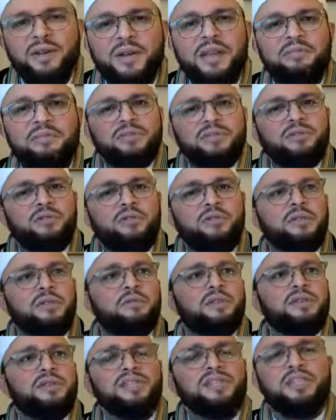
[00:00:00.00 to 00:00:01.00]
He would do it
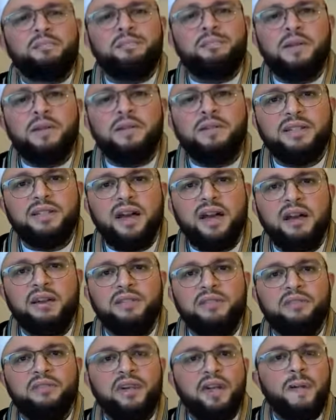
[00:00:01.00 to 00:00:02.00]
with a spirit
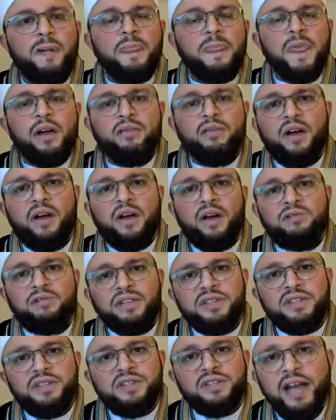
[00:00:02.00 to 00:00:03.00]
of
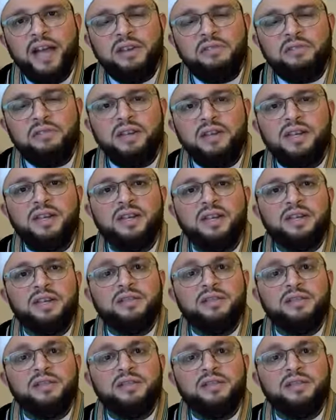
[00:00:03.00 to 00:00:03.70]
desiring